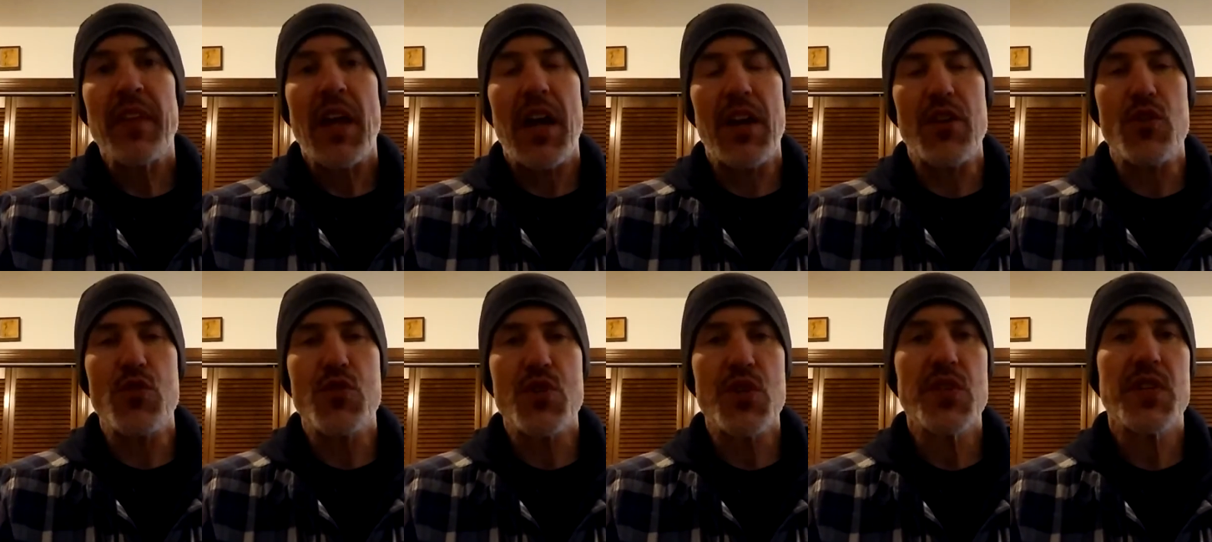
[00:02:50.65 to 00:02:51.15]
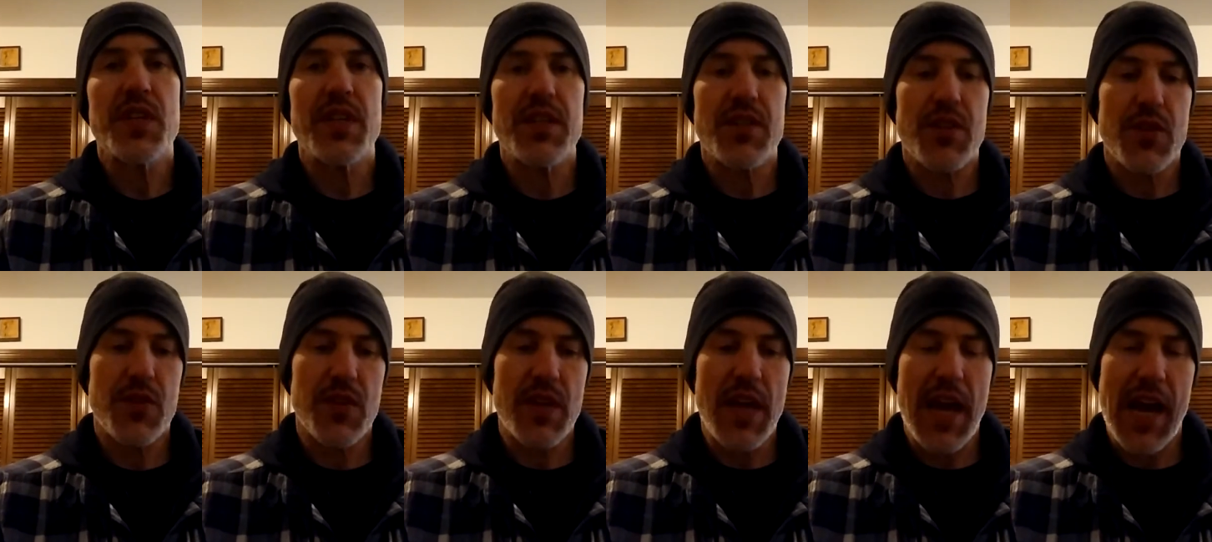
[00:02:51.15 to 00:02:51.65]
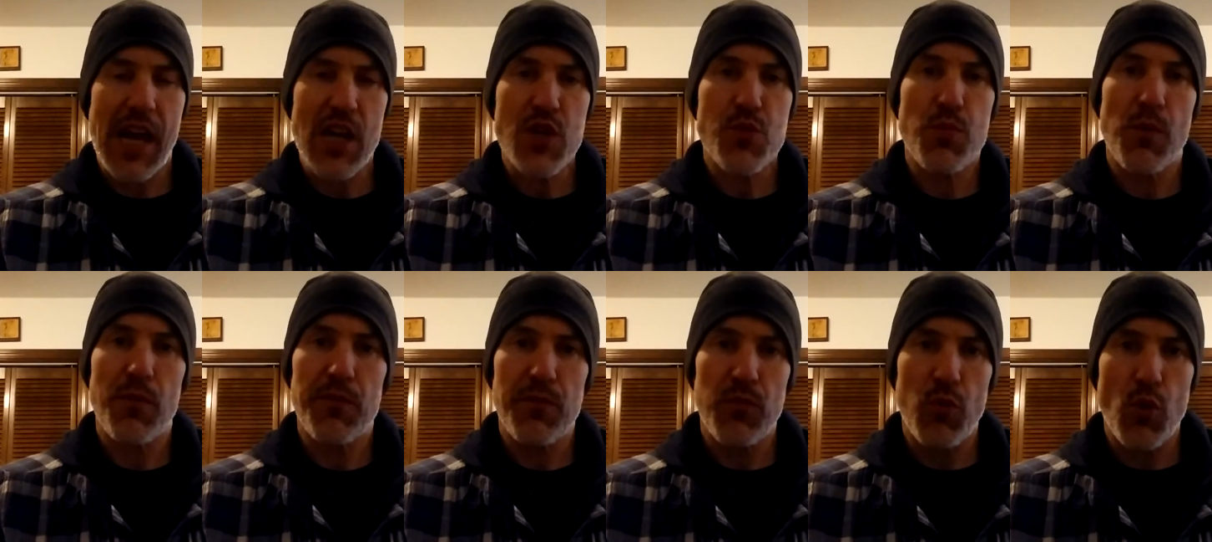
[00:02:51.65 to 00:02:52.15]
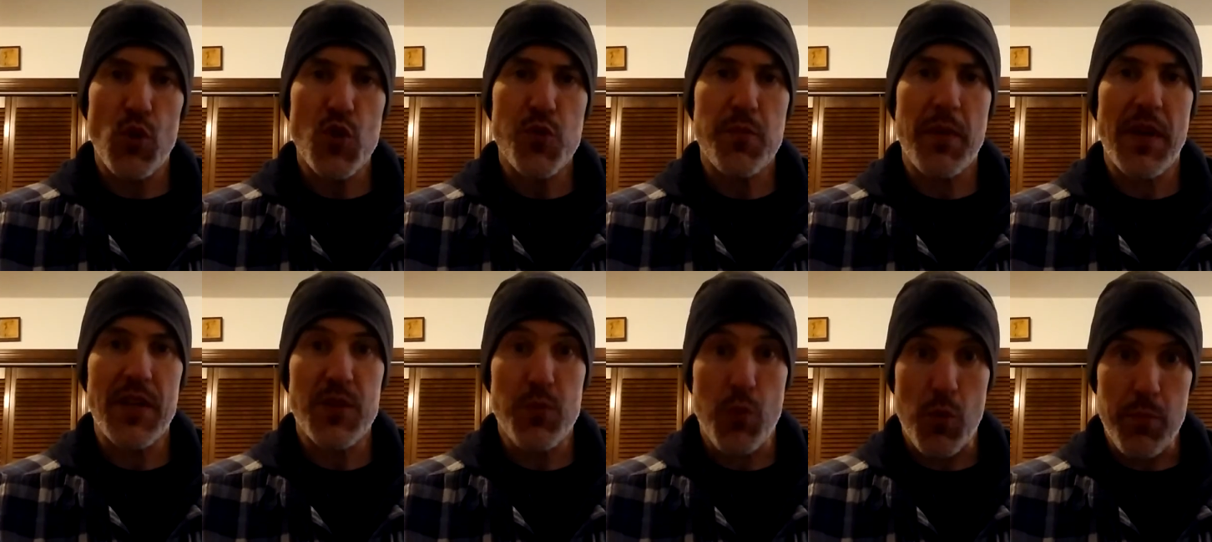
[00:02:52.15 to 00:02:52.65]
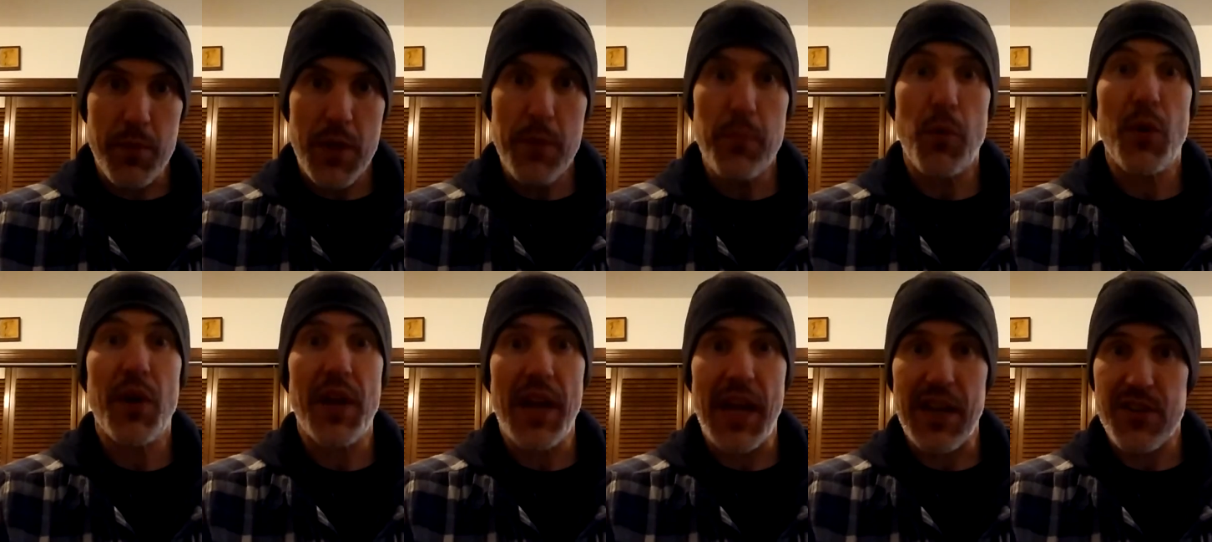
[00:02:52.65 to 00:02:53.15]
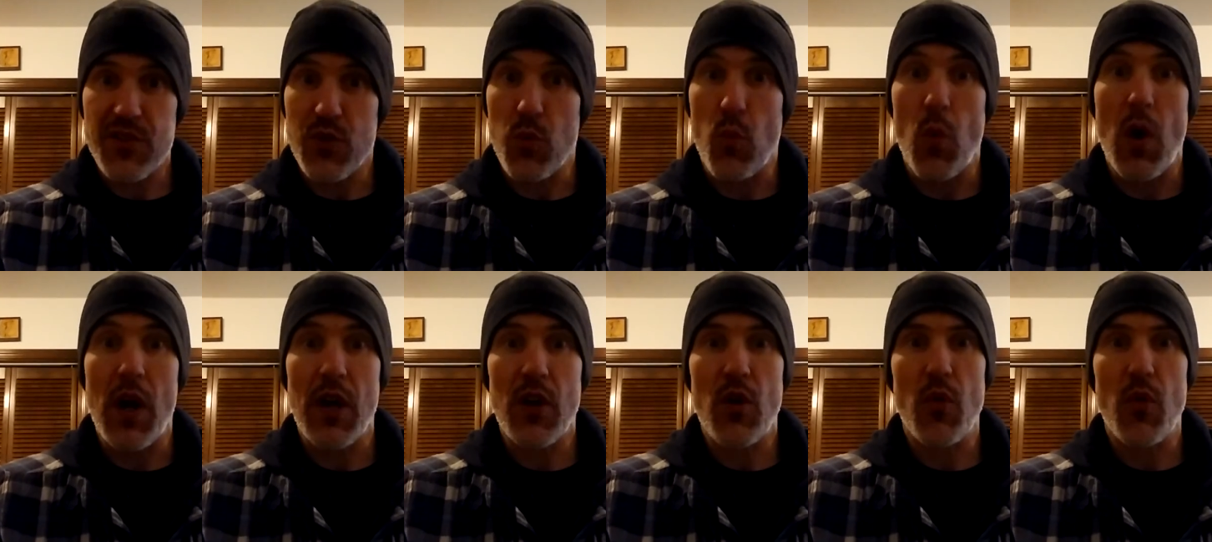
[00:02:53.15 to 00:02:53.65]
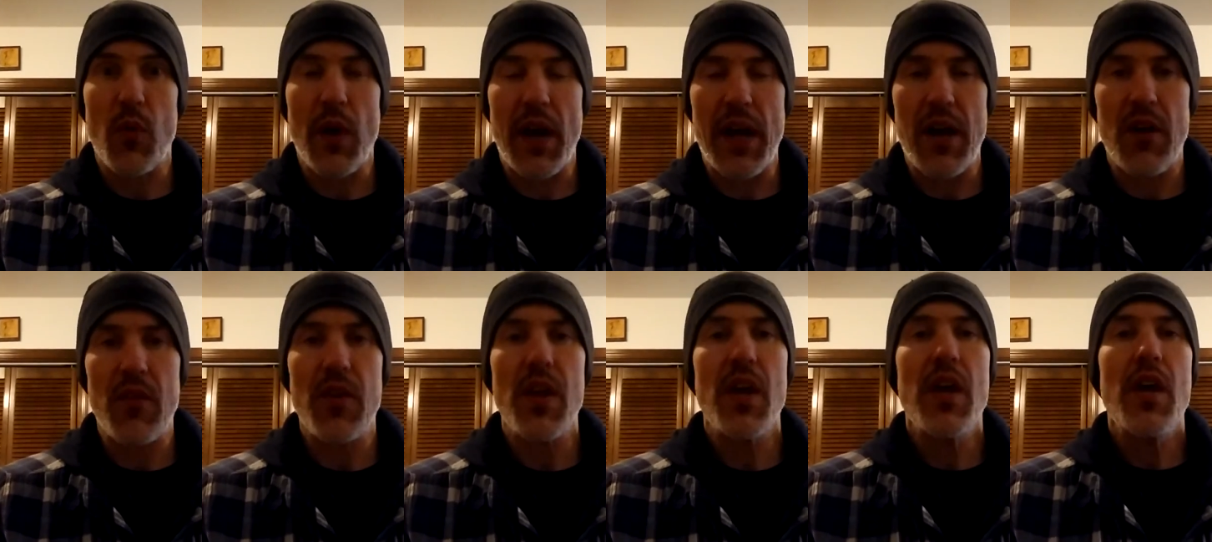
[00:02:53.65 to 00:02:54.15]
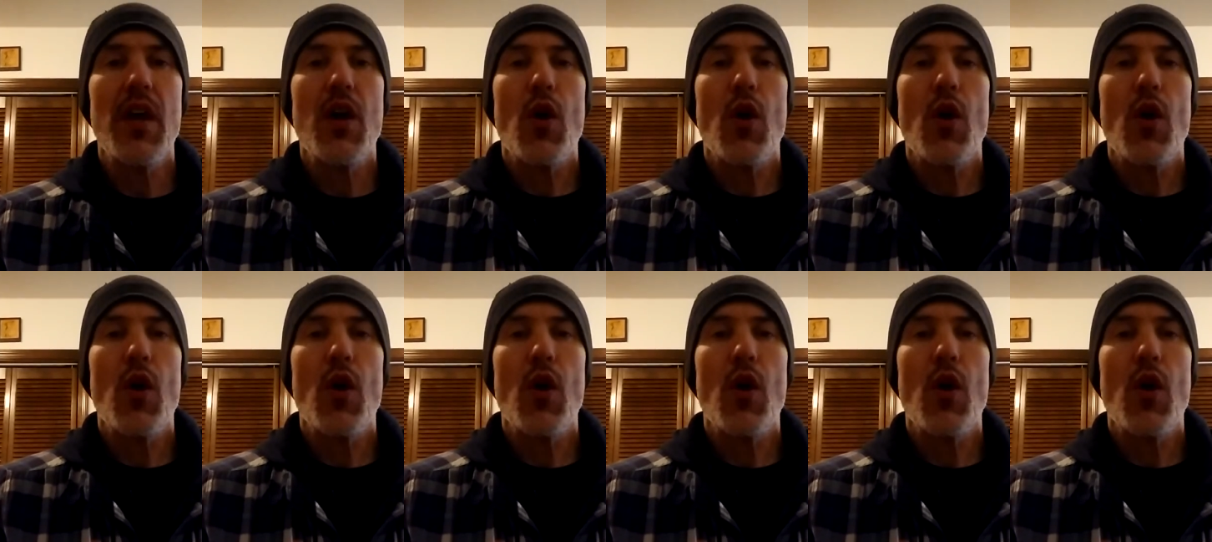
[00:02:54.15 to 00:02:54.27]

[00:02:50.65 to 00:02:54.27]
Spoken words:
and you just get to the actual floor space where people can actually walk around.